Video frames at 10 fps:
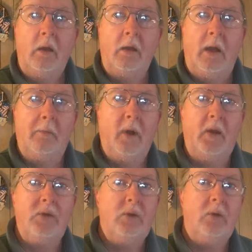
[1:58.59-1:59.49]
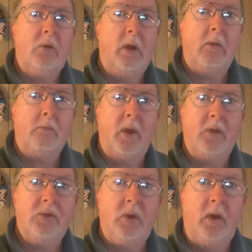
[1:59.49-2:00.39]
God bless you. Have a
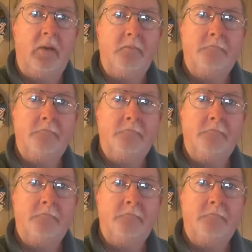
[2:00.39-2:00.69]
blessed day.